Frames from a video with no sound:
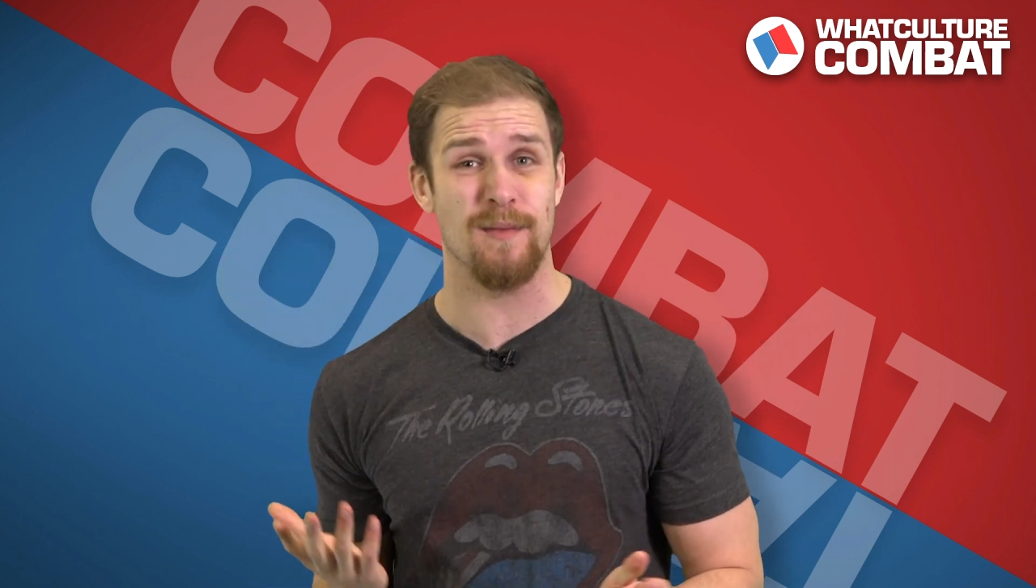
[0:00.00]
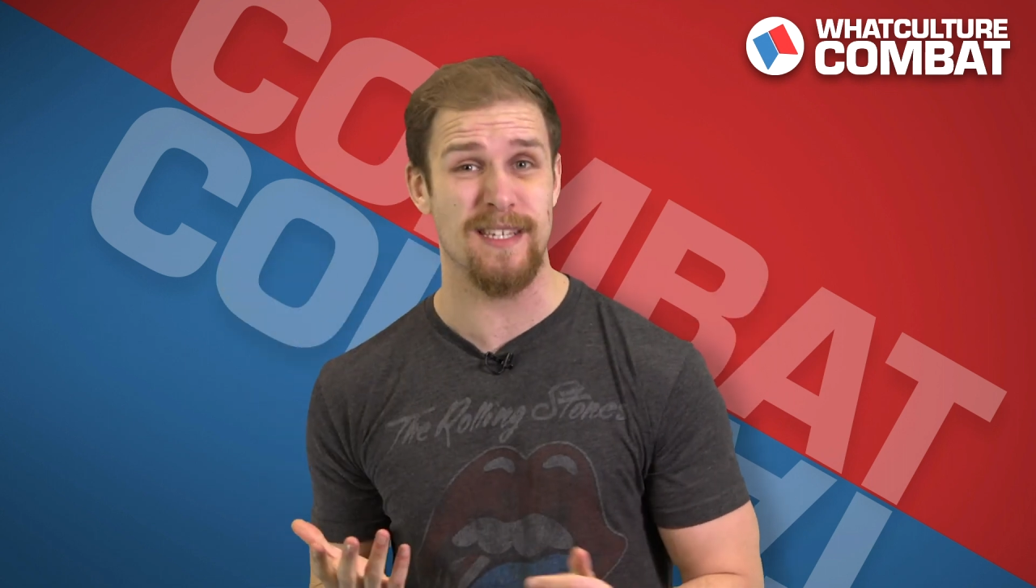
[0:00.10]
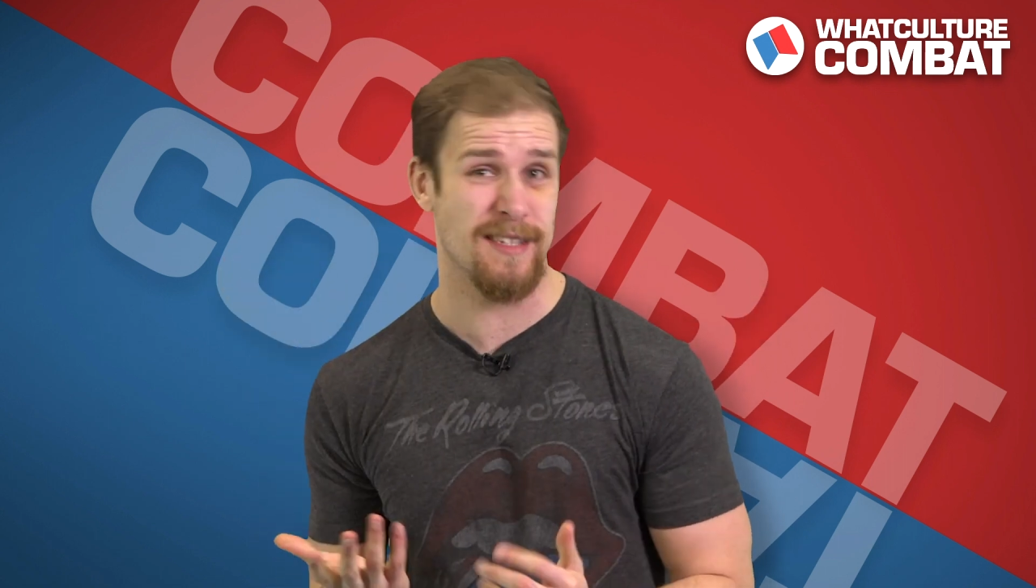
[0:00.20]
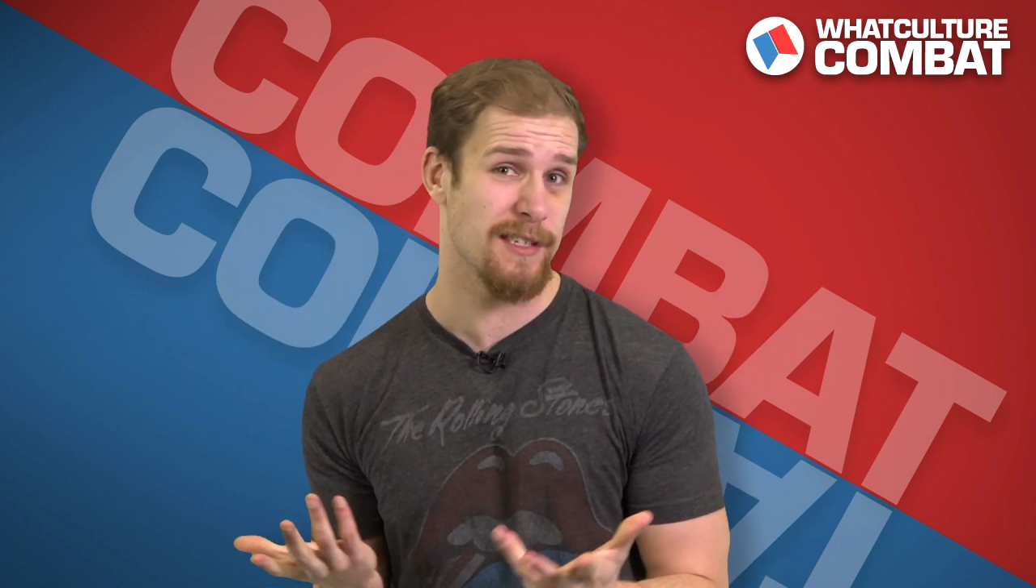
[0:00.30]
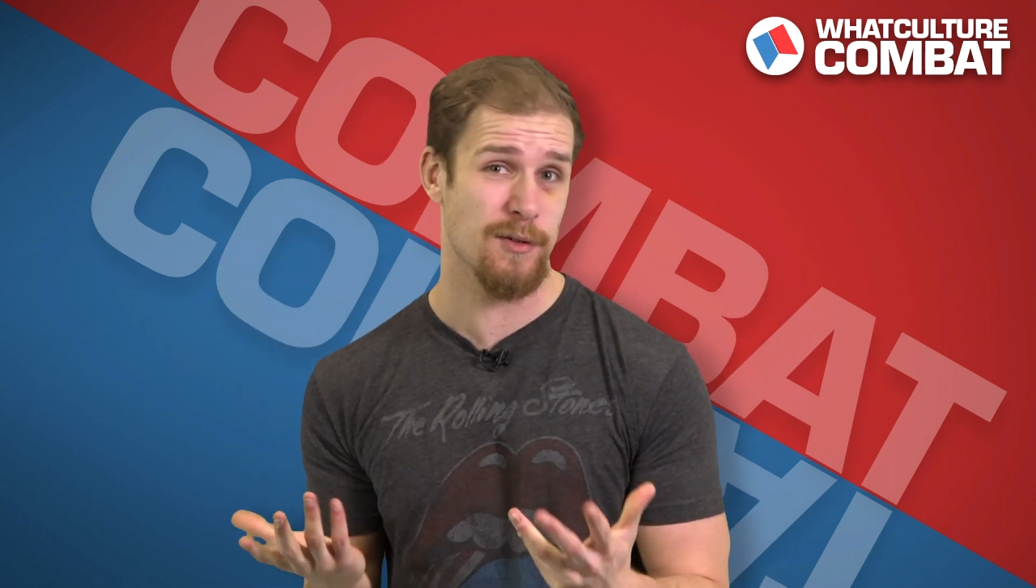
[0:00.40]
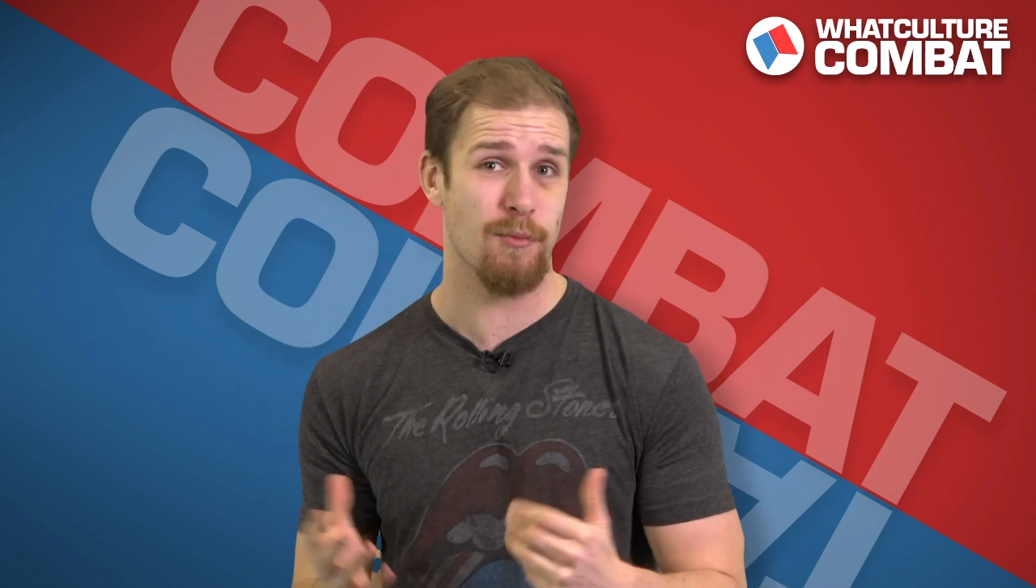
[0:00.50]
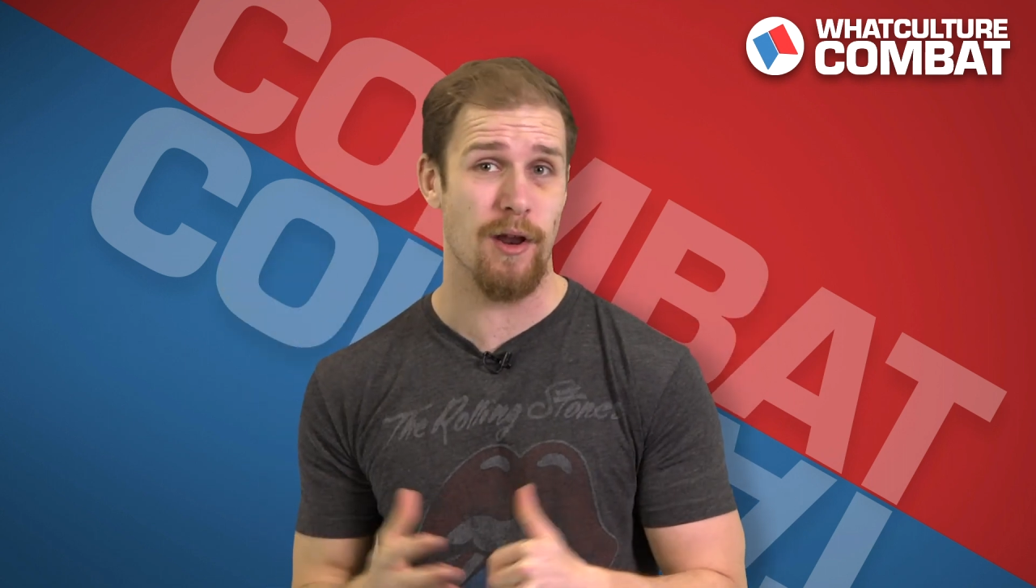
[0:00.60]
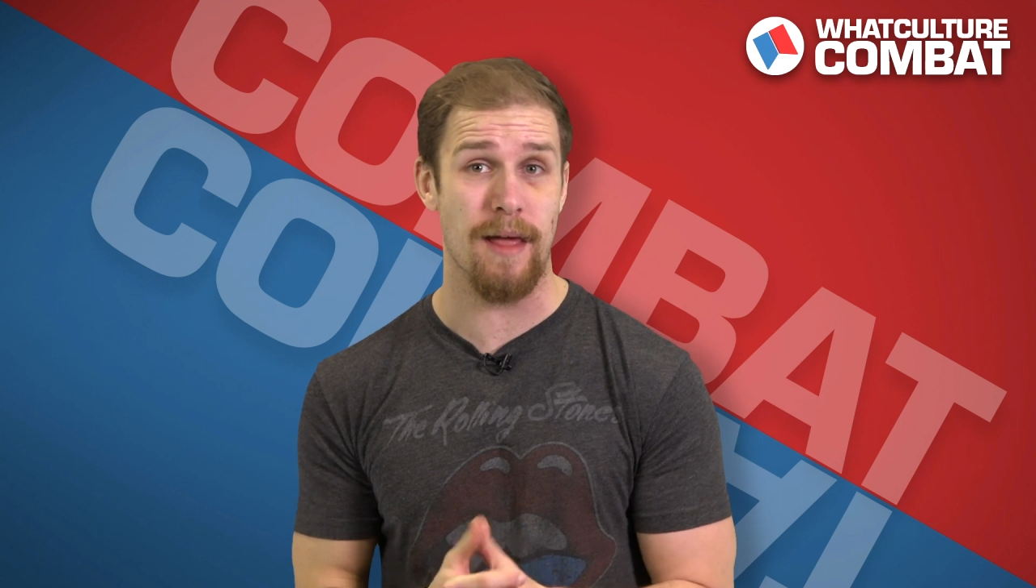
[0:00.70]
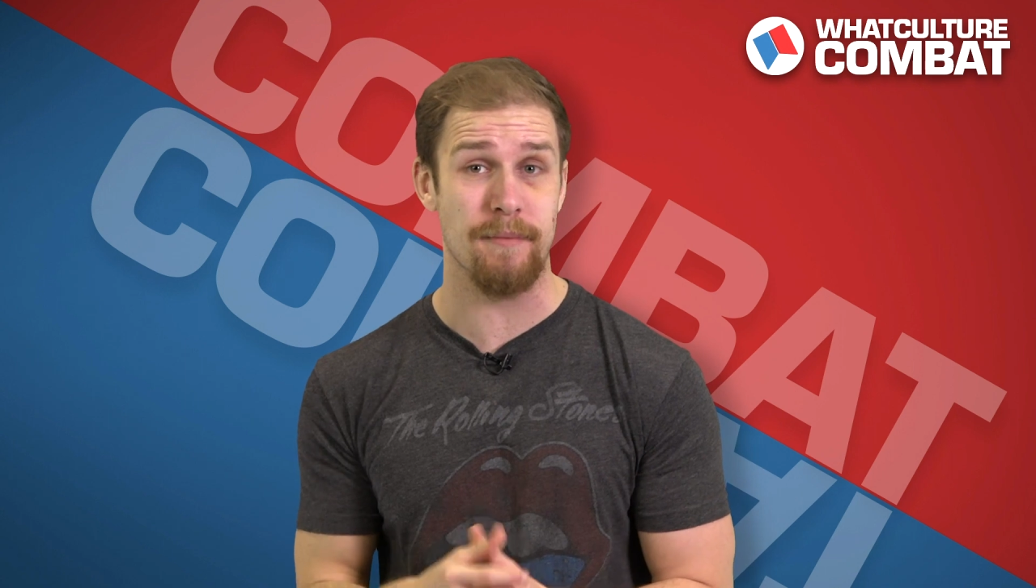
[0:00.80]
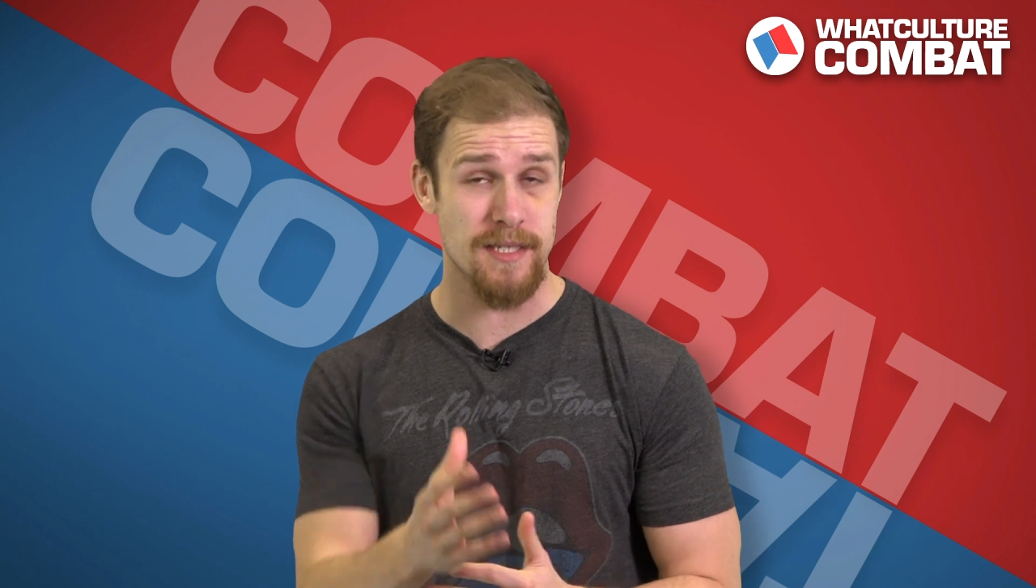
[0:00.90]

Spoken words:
It's one of them.